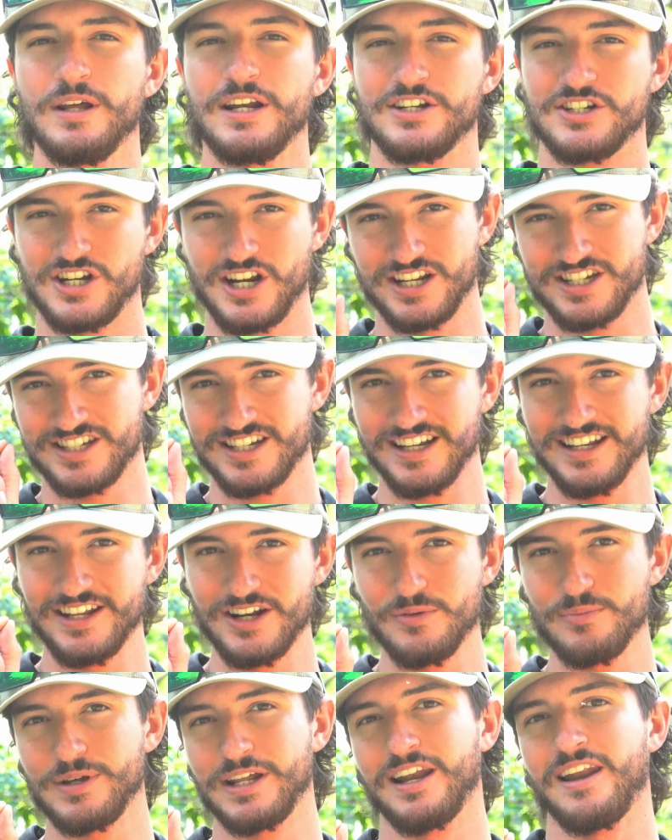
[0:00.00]
just a
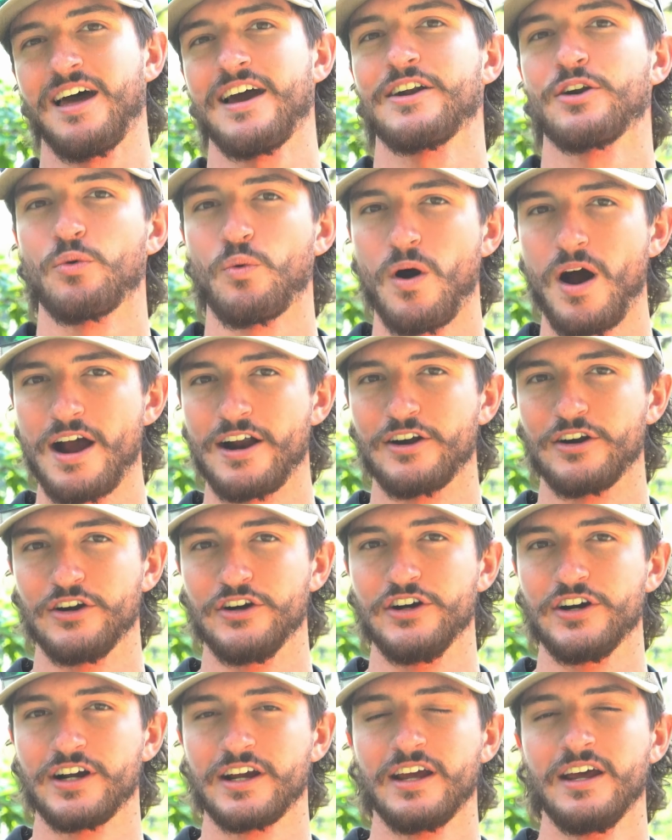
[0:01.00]
little bit lighter wire
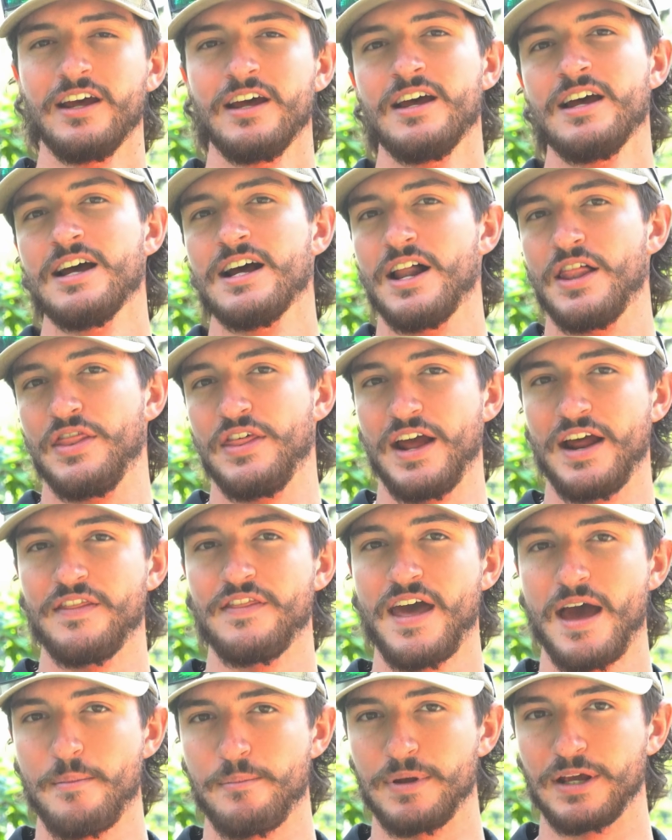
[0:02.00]
hook than
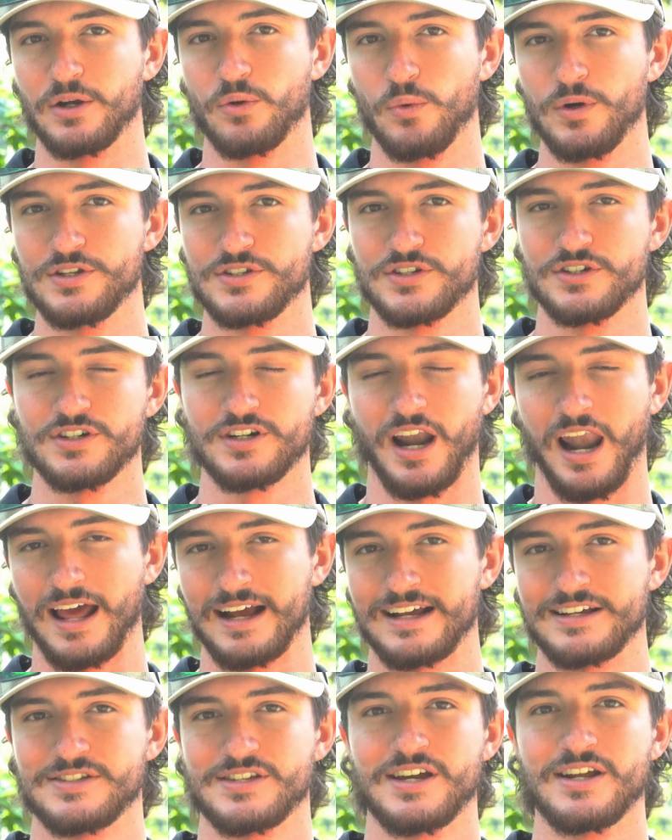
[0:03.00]
that big wizard.
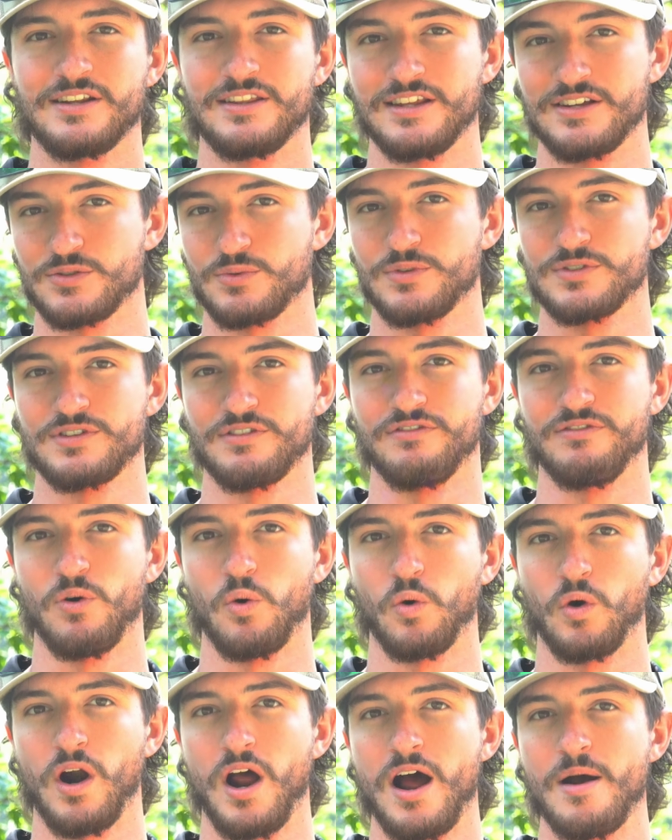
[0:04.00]
Like I said, this one's a
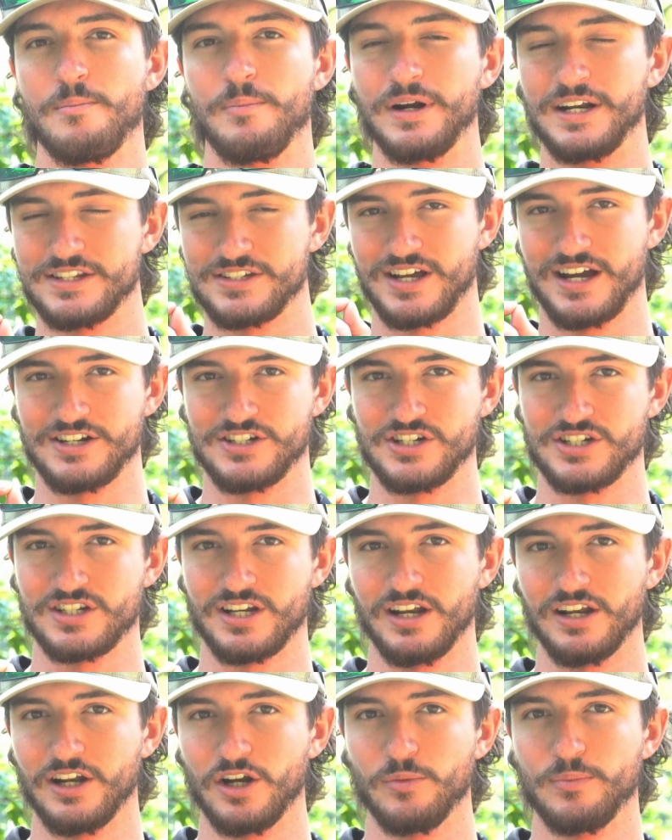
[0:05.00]
4-aught, but it's got just a
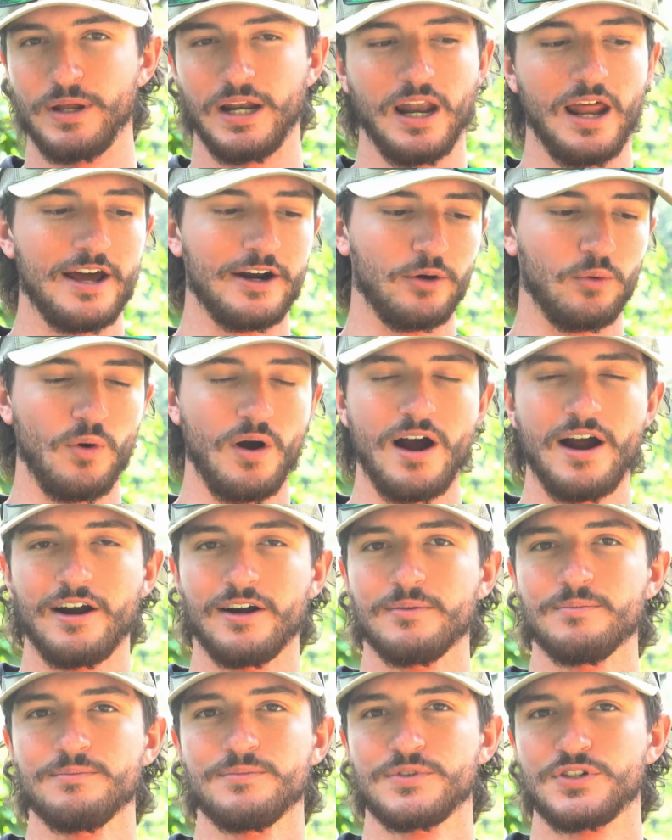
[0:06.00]
little bit lighter
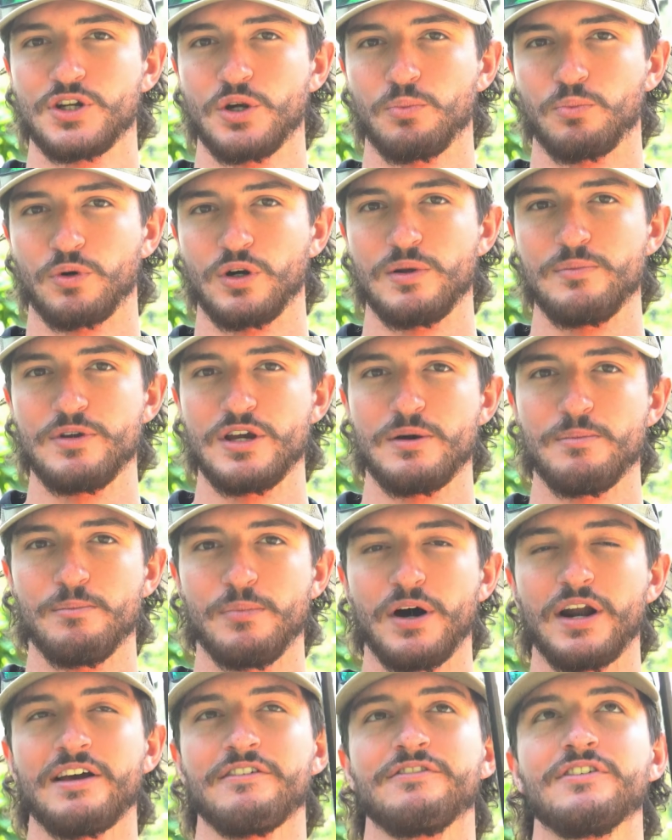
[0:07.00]
wire. Still premium,
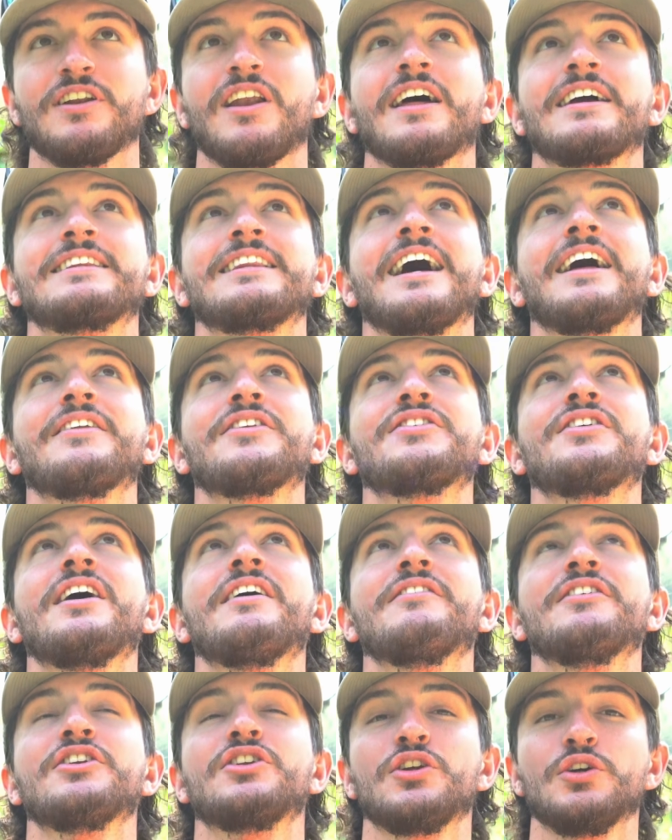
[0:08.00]
but I feel like that
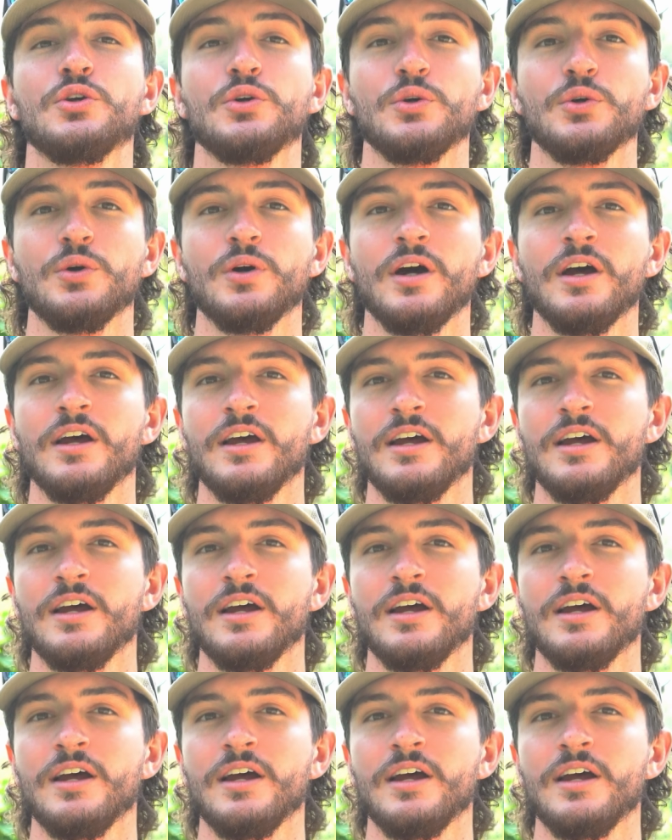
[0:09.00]
7.2